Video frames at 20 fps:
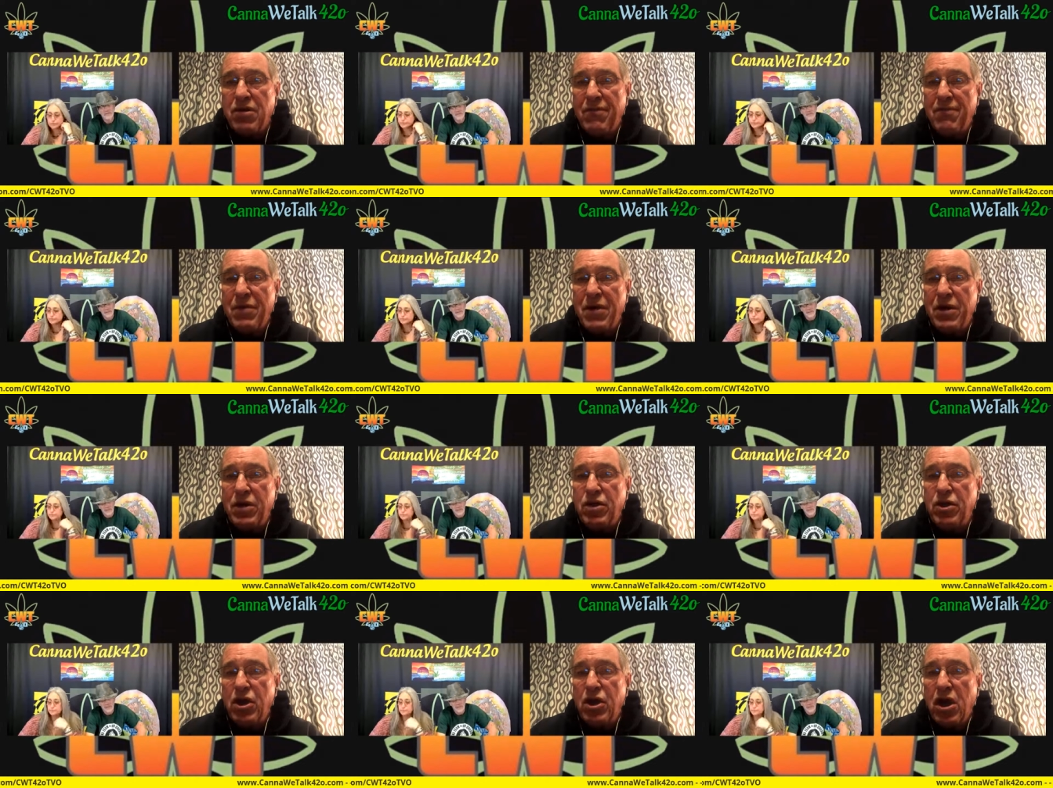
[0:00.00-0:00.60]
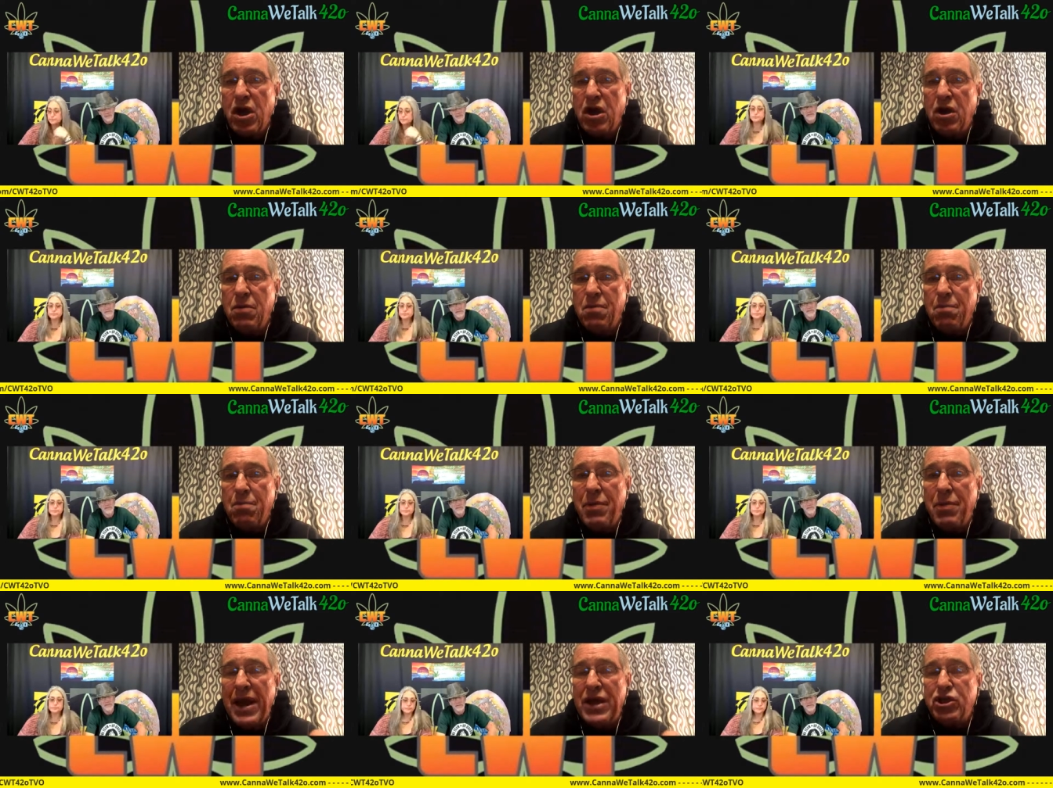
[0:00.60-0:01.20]
have been done
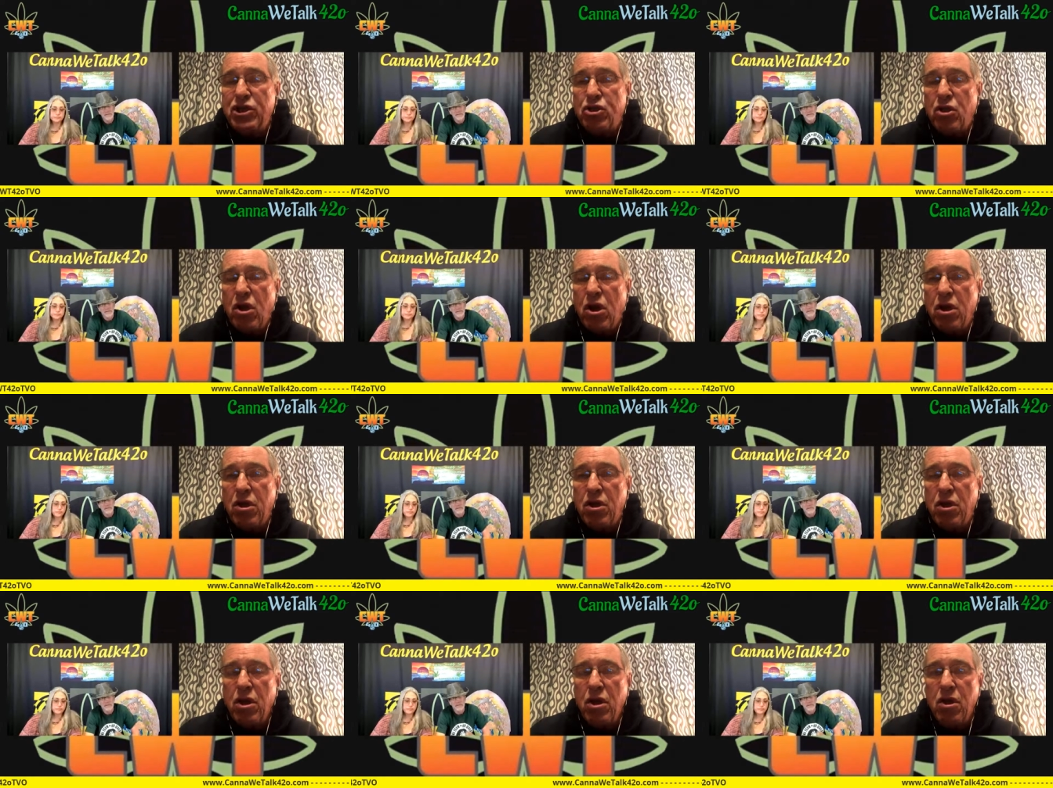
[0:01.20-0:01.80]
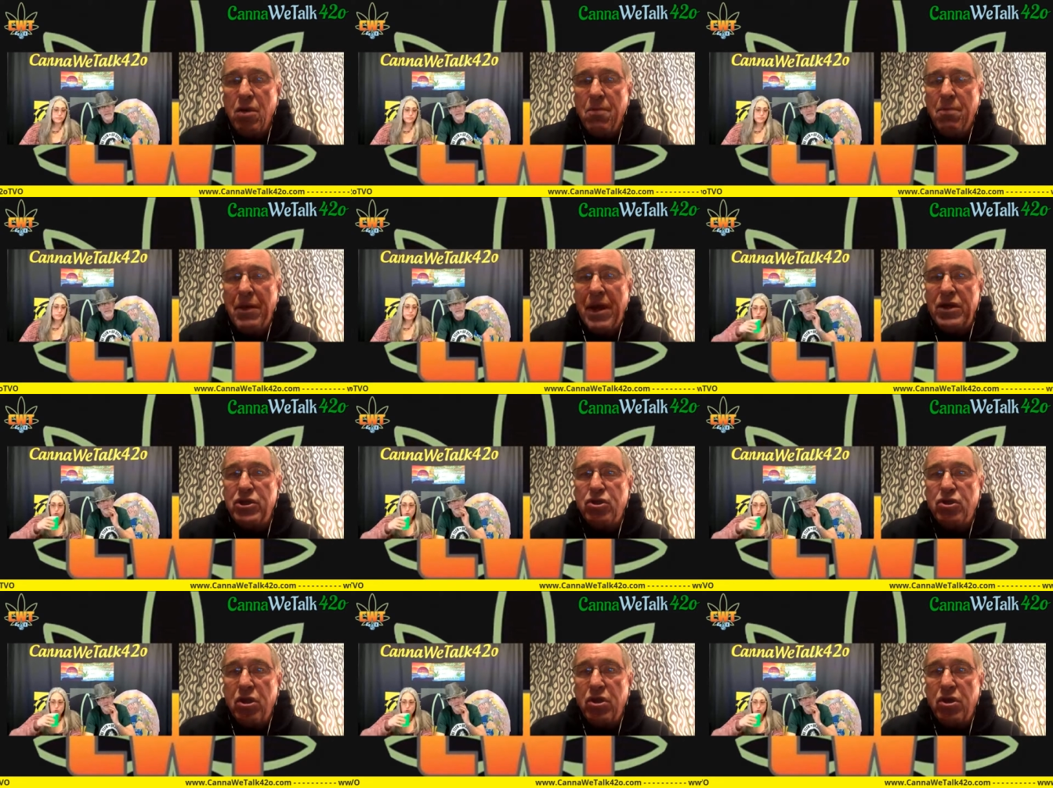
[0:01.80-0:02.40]
based on
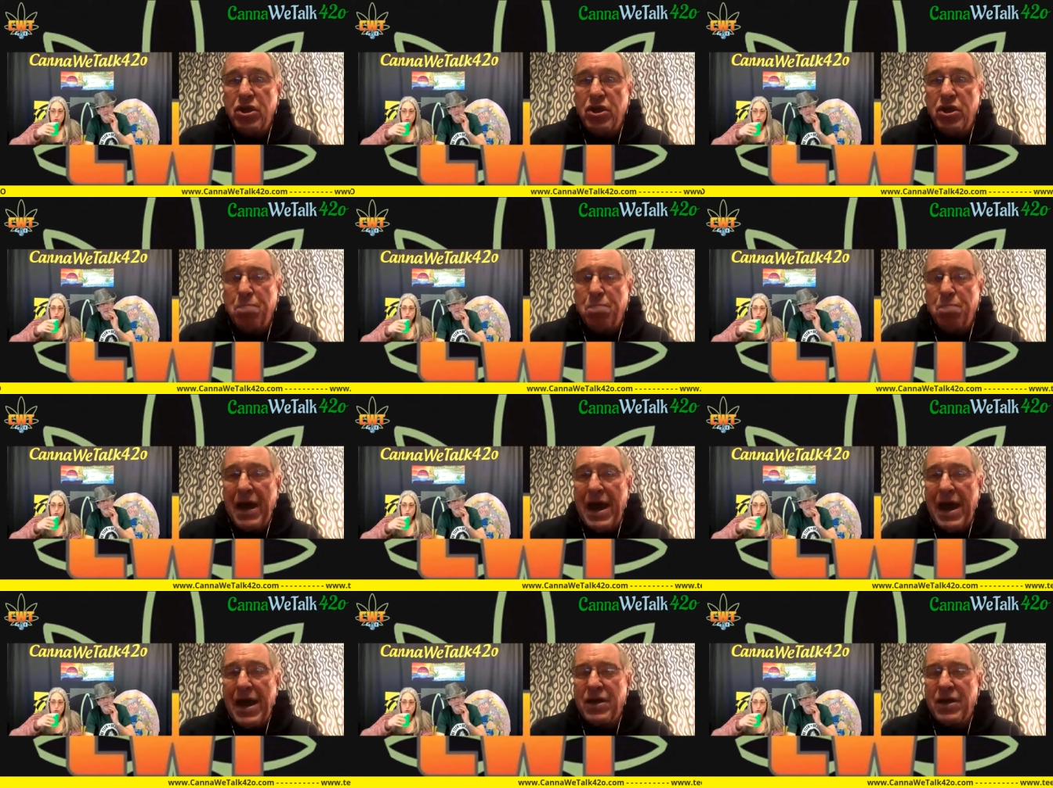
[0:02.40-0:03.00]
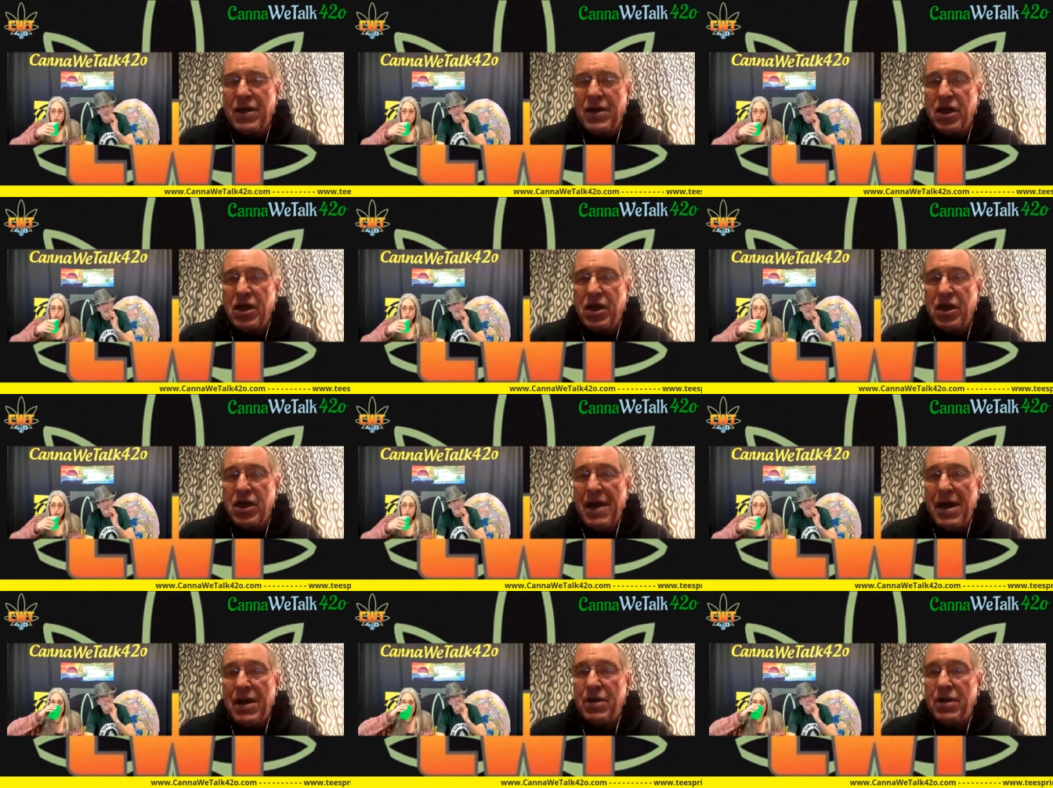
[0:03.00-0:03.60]
this patent that came
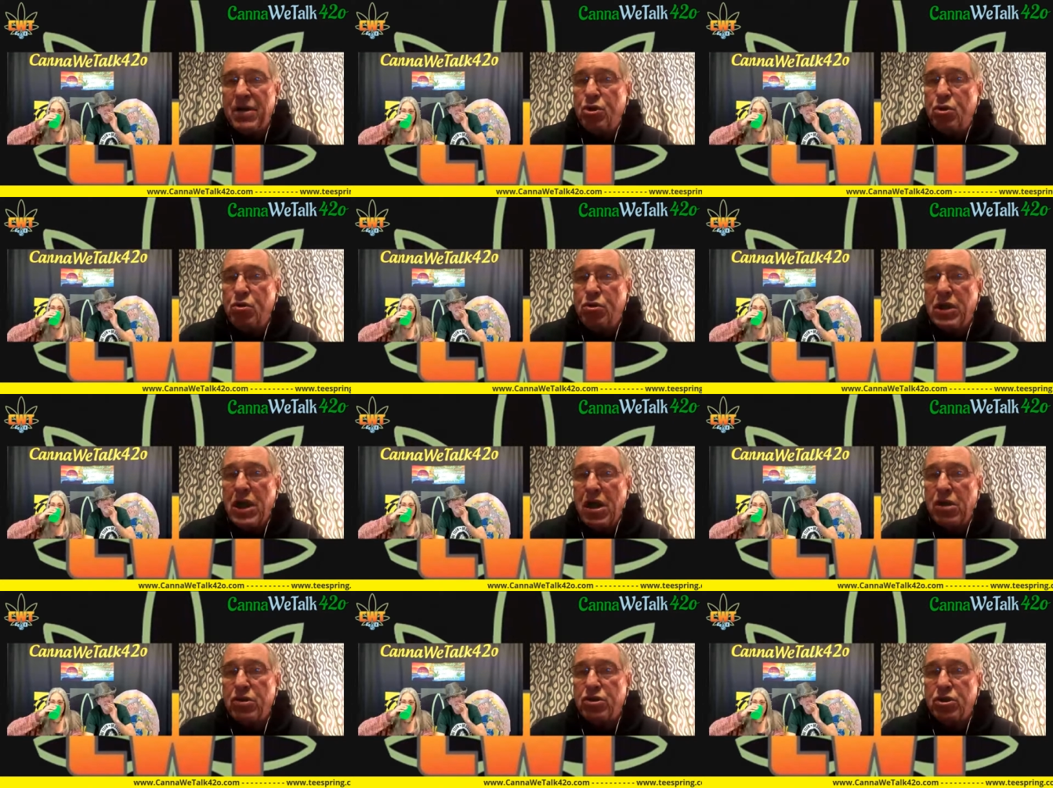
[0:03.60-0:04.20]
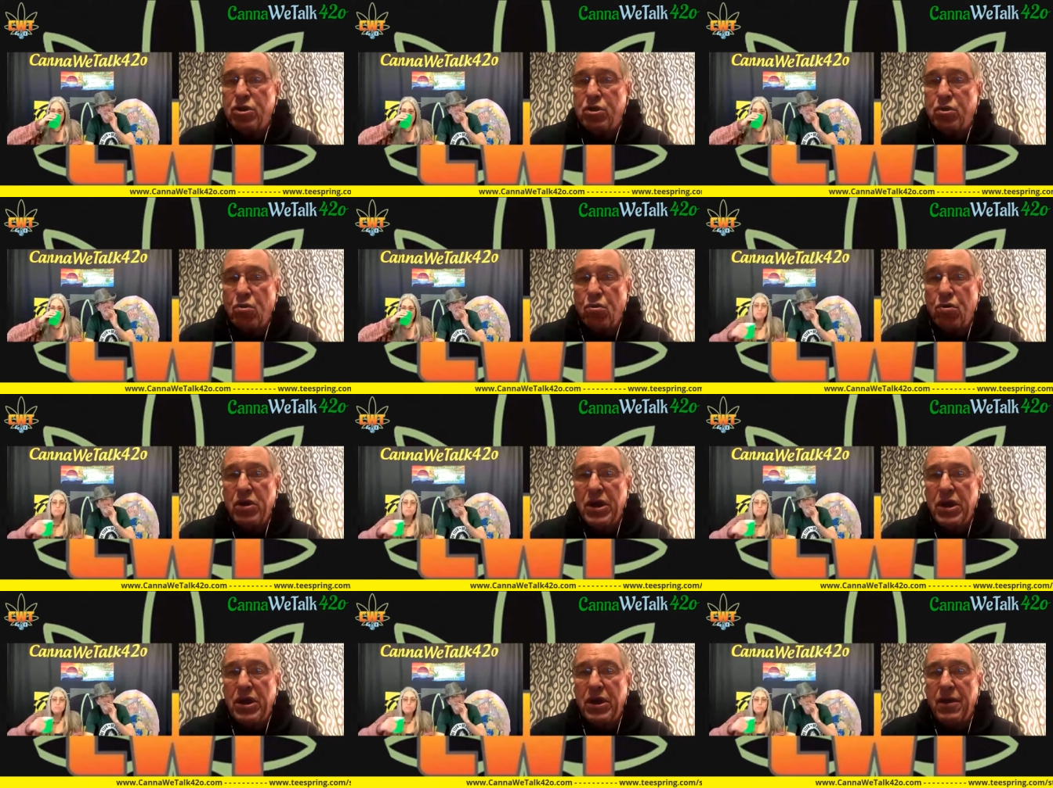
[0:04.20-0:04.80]
out in
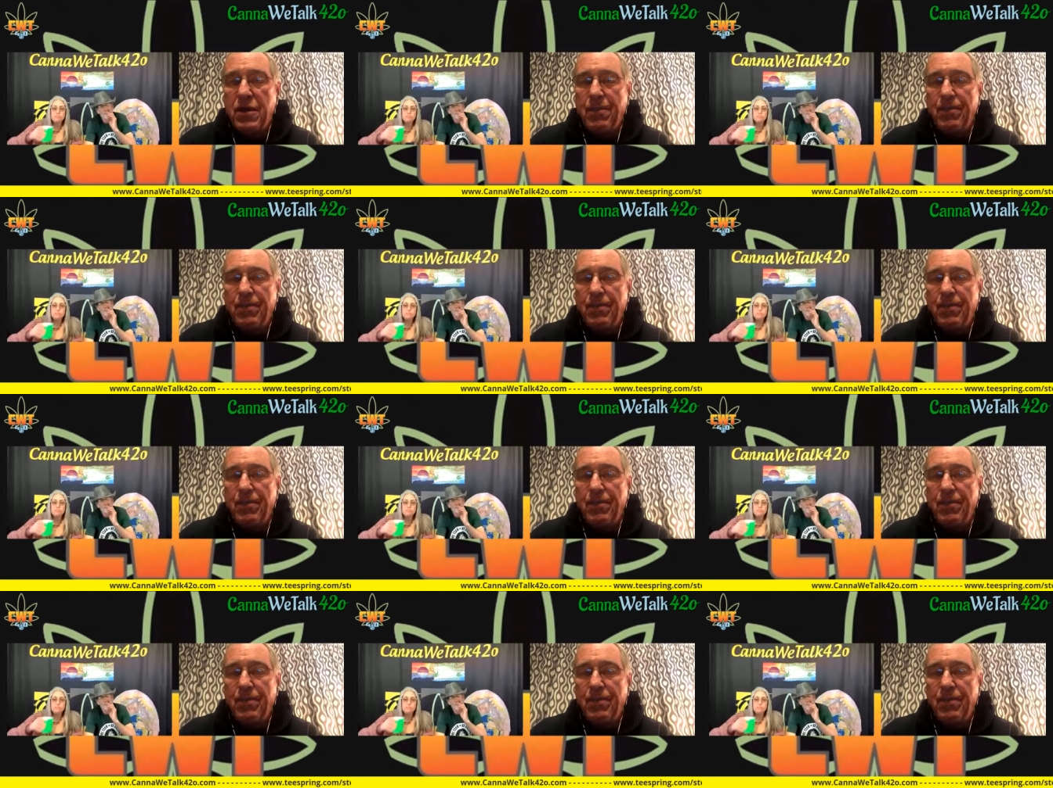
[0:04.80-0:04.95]
2003.